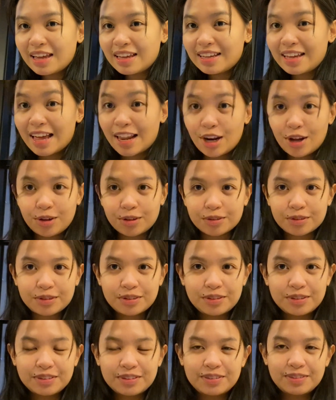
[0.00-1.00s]
Hello.
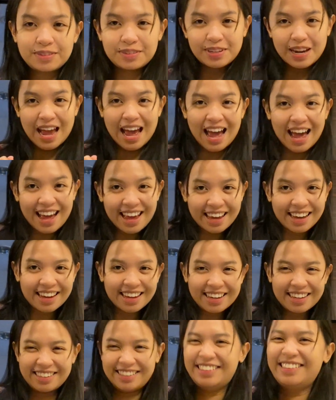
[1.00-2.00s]
Hi.
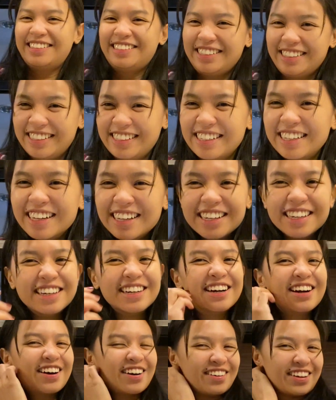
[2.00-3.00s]

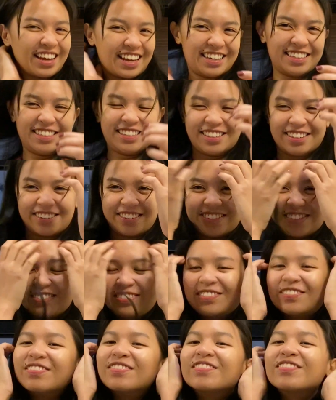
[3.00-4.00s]
Okay, so
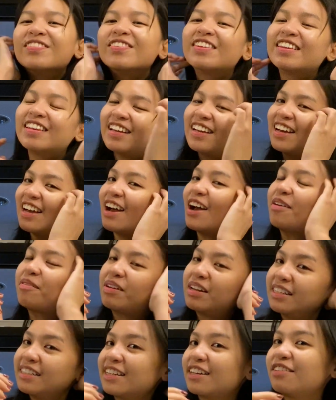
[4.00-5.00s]
I'm
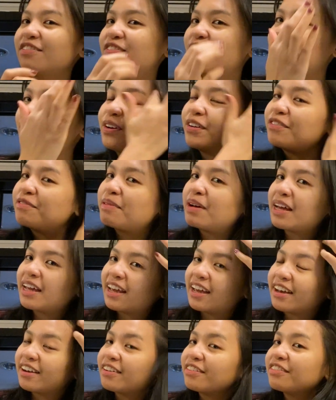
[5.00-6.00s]
gonna take a photo of my
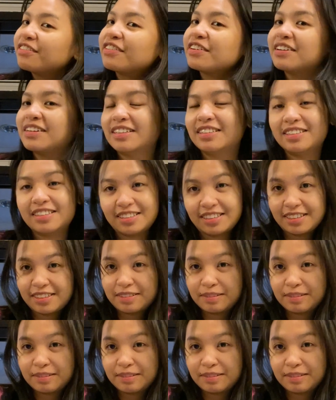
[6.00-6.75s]
hair first.